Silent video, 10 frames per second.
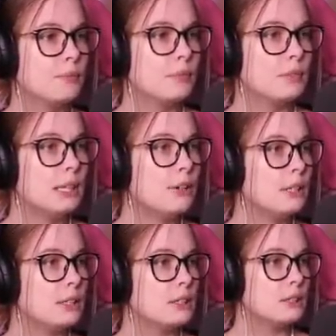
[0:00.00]
There it
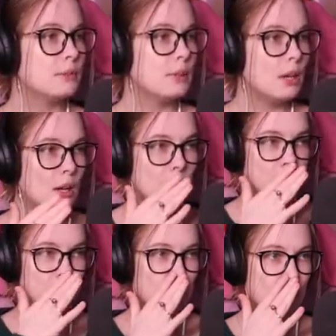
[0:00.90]
is.
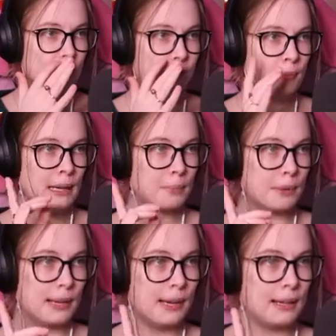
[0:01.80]
So if my
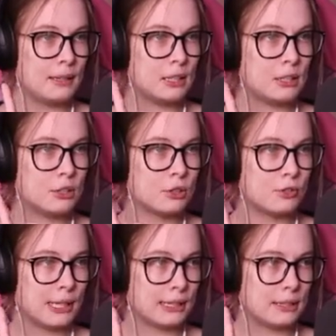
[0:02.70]
plan is
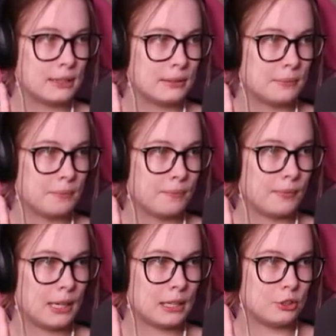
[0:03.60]
correct,
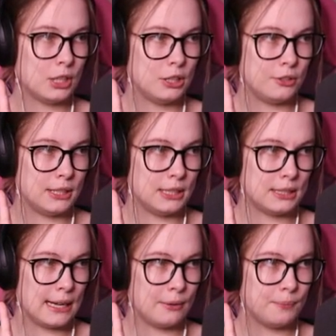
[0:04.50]
I can touch this
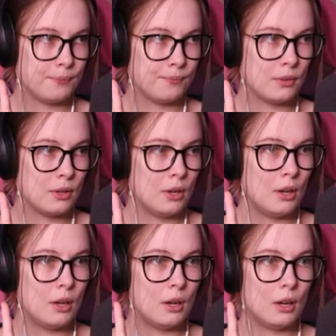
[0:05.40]
now
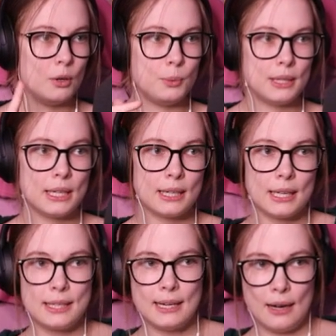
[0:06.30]
and we can
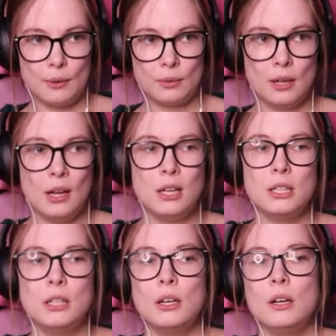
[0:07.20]
get down.
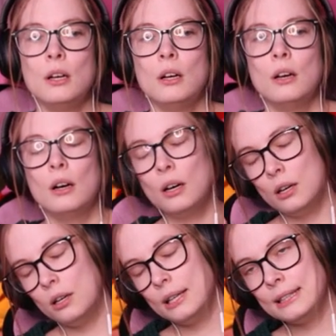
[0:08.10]

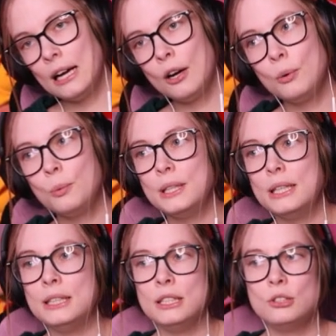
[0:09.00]
And now we
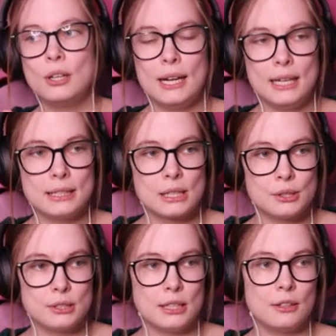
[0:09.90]
need to ask
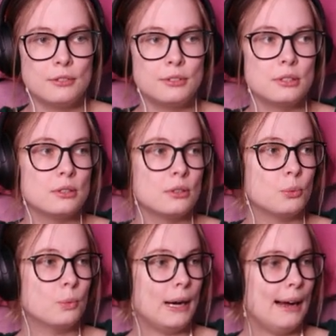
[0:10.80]
ourselves,
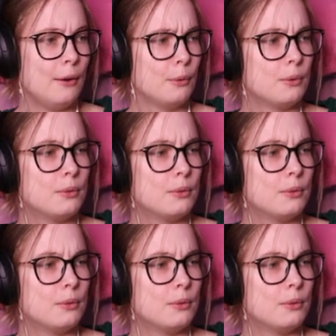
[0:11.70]
wow,